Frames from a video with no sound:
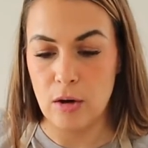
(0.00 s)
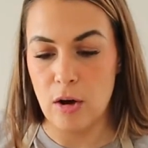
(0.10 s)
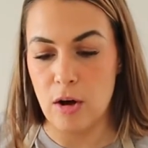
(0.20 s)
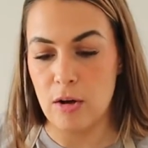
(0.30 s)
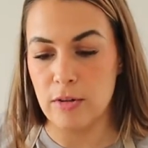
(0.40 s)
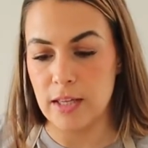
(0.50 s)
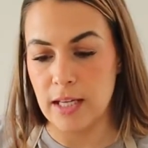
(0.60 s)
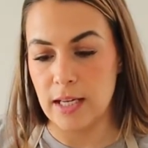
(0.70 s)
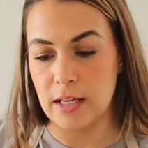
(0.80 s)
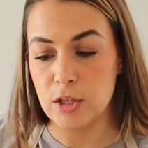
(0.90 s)
all
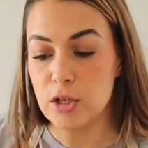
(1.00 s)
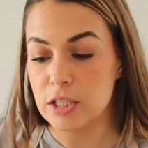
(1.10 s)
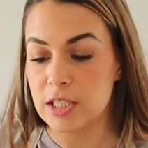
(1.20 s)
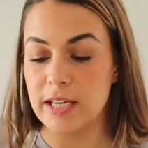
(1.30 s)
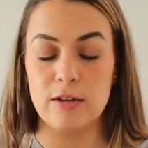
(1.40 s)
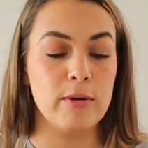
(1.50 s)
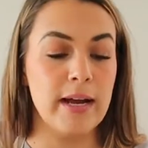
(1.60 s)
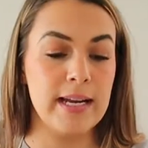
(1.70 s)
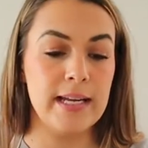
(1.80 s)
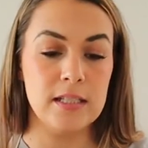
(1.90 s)
the nooks and
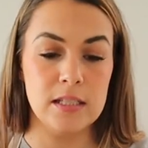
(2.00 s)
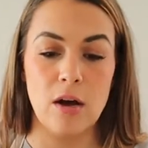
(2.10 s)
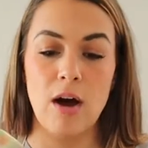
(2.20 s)
crannies.